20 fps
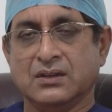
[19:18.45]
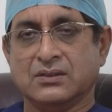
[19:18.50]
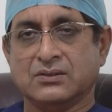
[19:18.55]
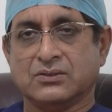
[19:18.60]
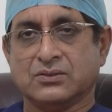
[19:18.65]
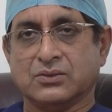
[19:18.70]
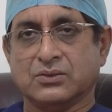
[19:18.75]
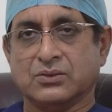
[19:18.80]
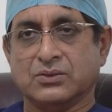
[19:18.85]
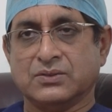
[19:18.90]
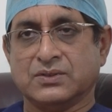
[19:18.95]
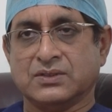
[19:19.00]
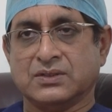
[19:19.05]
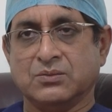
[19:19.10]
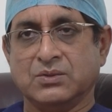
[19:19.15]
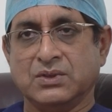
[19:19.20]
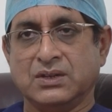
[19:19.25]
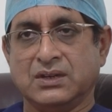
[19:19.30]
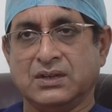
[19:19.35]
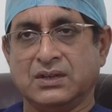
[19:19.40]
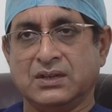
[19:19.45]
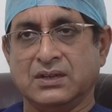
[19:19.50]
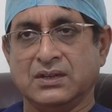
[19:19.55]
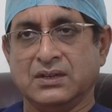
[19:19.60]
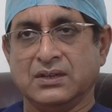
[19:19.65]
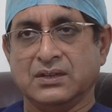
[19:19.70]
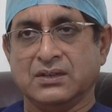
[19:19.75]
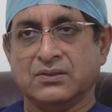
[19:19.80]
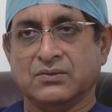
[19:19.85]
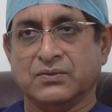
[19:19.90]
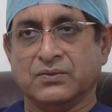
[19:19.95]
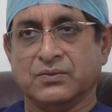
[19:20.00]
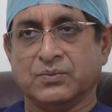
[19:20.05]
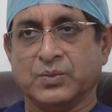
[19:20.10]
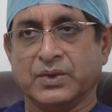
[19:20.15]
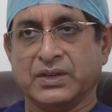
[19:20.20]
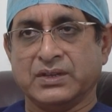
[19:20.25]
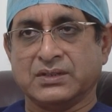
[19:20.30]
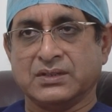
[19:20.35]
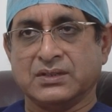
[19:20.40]
So similarly, if
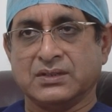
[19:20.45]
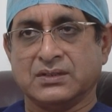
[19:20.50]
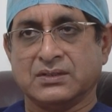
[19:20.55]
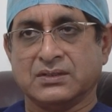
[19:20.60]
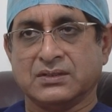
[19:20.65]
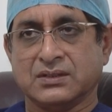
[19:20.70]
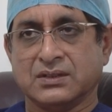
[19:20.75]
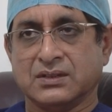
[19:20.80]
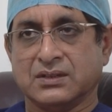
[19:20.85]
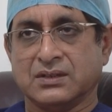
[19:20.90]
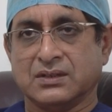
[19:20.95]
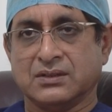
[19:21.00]
patients